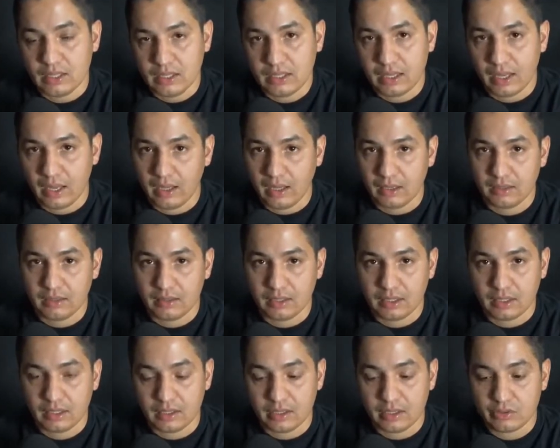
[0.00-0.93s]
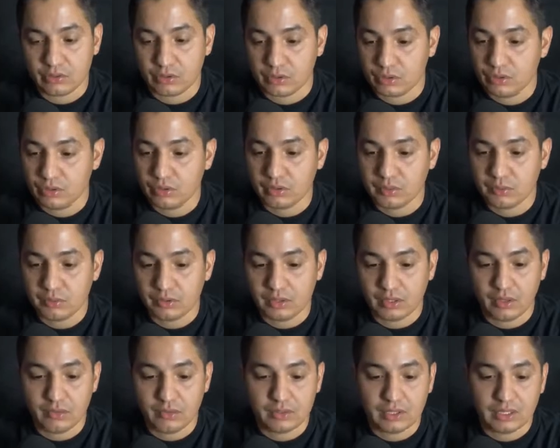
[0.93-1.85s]
They can. They can introduce
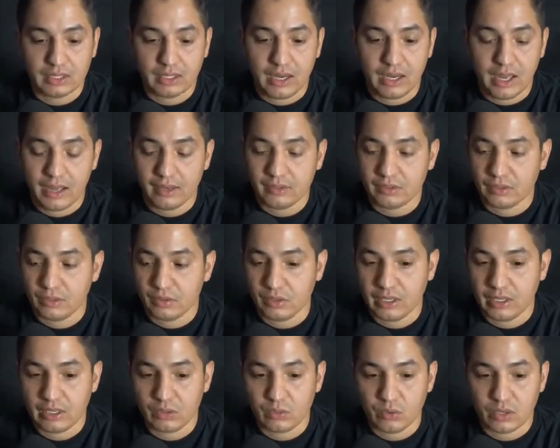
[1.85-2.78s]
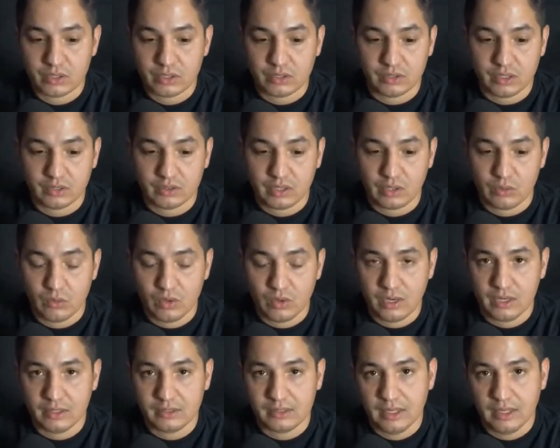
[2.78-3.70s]
themselves. They can ask you any question that they
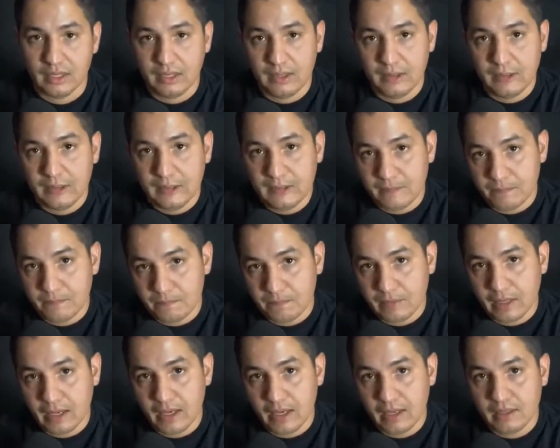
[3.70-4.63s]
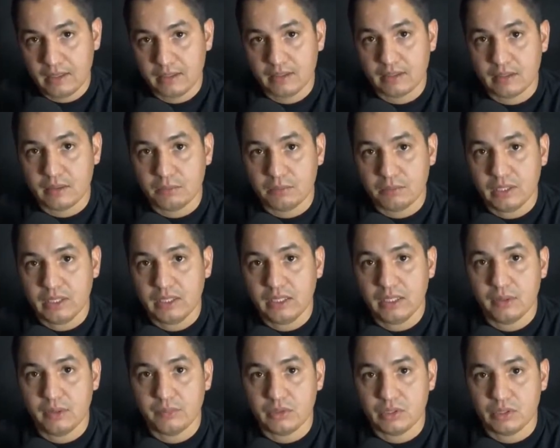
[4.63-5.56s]
want. And it's
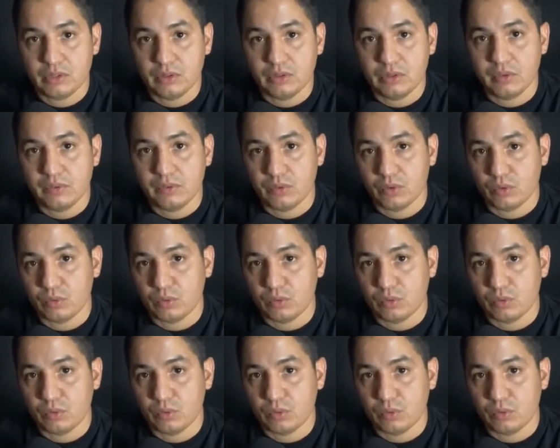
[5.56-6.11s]
completely up to you if